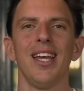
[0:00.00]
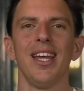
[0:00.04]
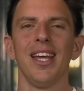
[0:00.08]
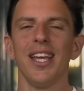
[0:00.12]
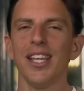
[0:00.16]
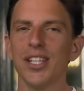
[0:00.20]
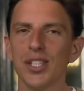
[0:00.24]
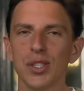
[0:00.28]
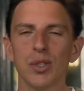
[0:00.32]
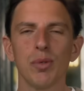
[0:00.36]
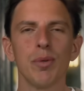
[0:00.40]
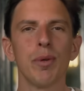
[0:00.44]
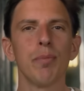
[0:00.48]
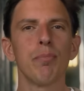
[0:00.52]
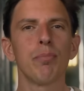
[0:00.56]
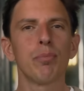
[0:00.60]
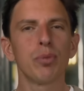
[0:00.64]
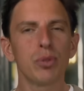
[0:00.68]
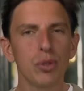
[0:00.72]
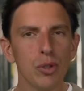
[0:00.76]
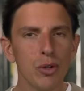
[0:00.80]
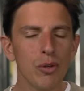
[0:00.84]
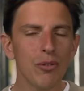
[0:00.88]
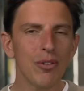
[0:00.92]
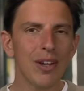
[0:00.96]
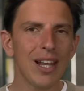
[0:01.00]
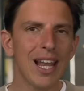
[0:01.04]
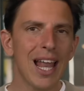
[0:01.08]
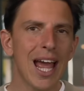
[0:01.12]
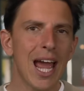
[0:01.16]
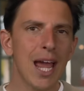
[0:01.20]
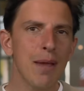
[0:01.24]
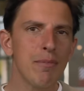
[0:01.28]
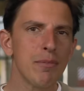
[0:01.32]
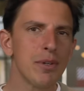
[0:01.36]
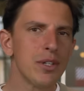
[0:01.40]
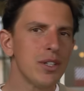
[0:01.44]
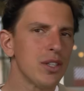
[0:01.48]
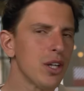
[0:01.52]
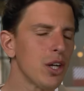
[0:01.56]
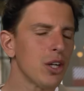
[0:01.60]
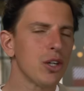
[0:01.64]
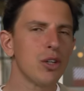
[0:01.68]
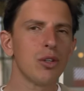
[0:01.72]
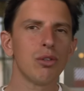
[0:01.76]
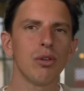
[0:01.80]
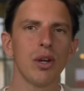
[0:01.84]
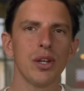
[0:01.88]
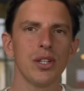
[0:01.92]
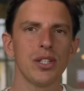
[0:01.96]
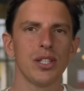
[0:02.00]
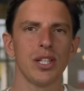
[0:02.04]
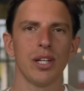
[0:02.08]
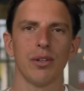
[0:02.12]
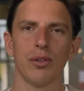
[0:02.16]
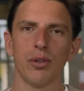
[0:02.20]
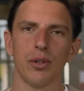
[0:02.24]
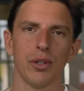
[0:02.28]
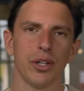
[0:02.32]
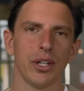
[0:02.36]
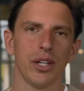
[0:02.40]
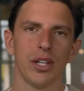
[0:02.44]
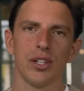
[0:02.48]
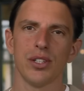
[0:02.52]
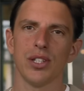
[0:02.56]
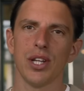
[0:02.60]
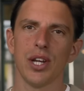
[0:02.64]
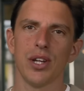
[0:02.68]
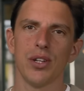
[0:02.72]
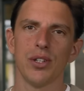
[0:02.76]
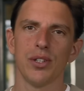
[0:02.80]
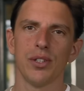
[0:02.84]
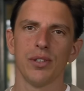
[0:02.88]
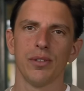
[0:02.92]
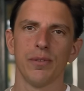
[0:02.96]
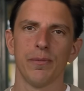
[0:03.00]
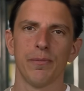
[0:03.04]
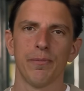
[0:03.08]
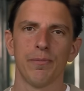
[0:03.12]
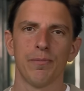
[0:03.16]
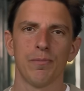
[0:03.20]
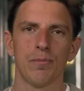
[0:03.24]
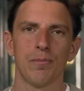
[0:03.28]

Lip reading: is to improve alignment across their organization.